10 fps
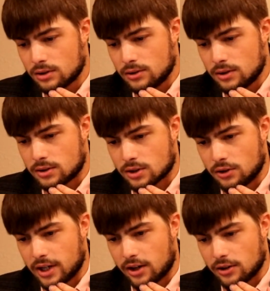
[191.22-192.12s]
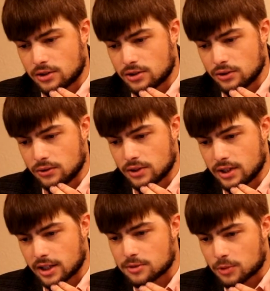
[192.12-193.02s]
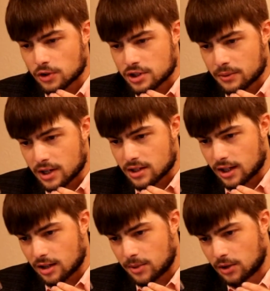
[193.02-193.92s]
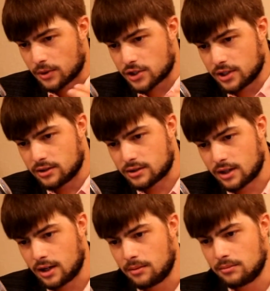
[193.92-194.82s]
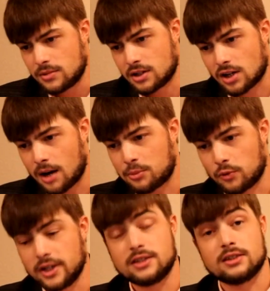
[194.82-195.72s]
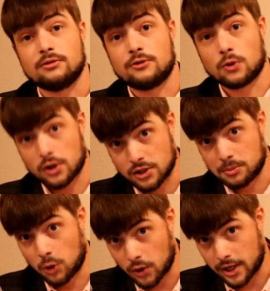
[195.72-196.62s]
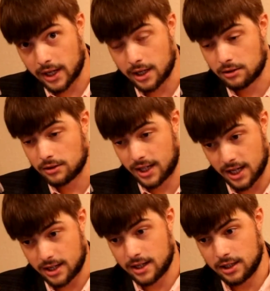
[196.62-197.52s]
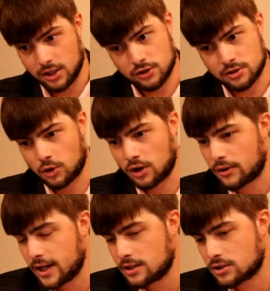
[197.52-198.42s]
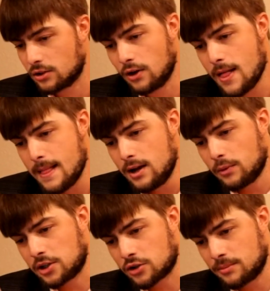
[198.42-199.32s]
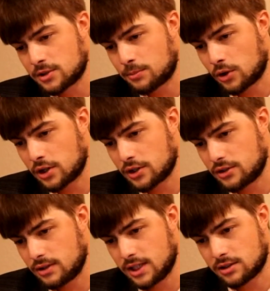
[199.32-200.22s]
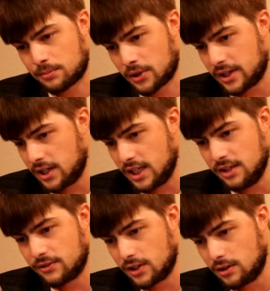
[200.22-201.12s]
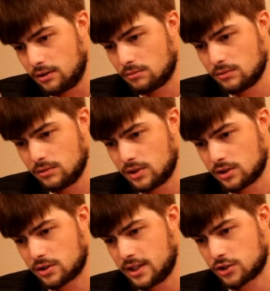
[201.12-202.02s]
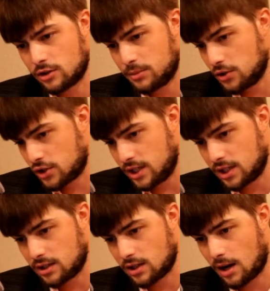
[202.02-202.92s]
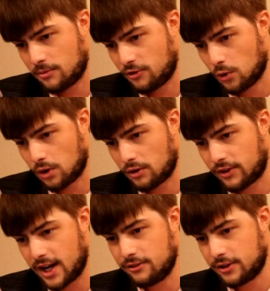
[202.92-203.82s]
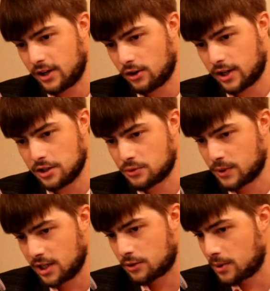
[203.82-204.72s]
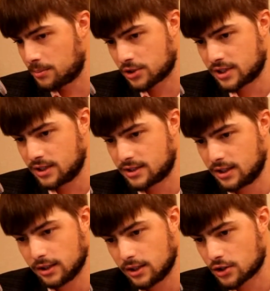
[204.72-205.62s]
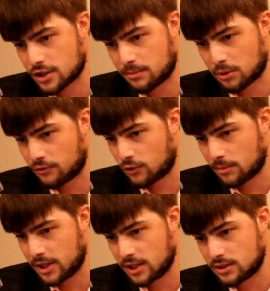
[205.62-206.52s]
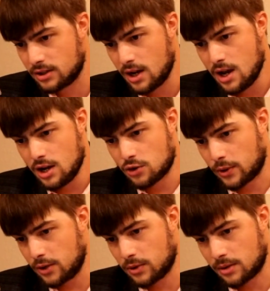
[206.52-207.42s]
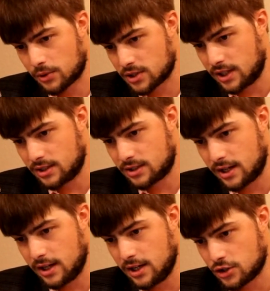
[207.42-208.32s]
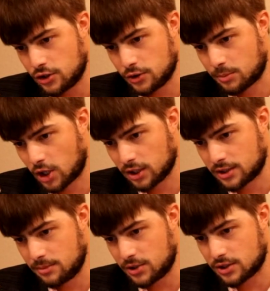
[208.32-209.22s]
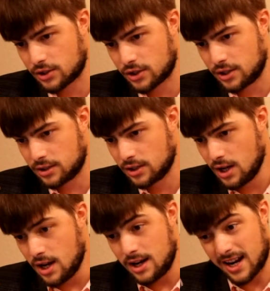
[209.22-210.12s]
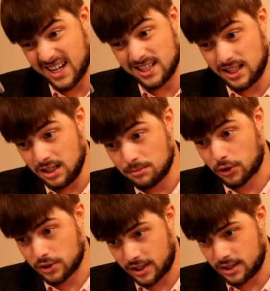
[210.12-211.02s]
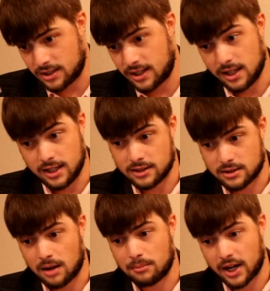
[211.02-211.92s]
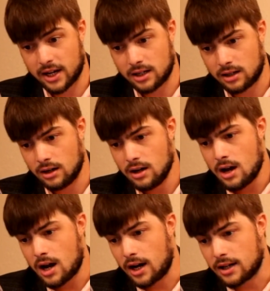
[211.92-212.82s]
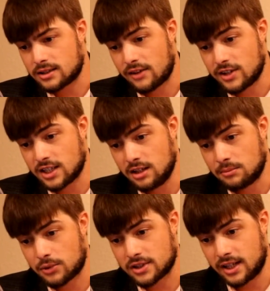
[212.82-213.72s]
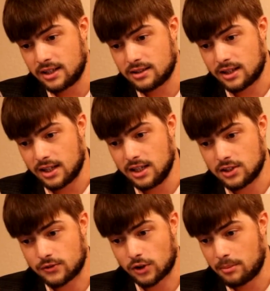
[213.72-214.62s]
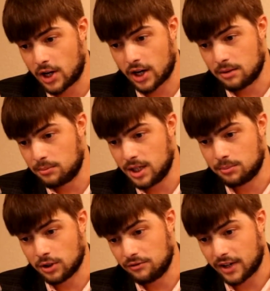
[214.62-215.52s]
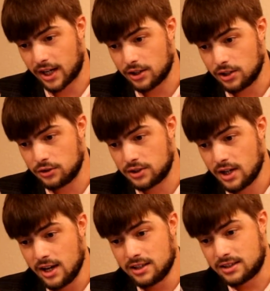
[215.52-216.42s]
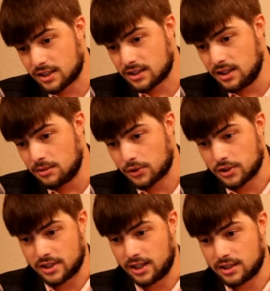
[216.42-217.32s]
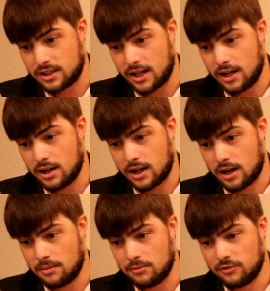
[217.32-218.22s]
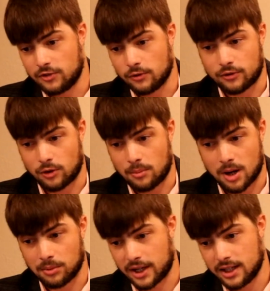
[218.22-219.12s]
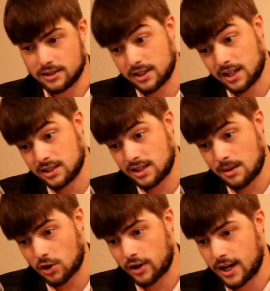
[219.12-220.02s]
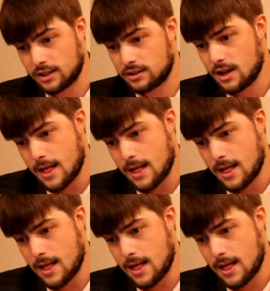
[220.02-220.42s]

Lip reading: let's go down to the next portion I wanted to talk about, which is the top reason for supporting the candidate that you support, right? So with Trump supporters, it's a pretty even distribution at the top four or five here. Okay, 23% say leadership performance, 21% say issues, policy positions, 19% say he's not Biden, 17% say he is for American people and values, 16% say vote for Republicans against Democrats.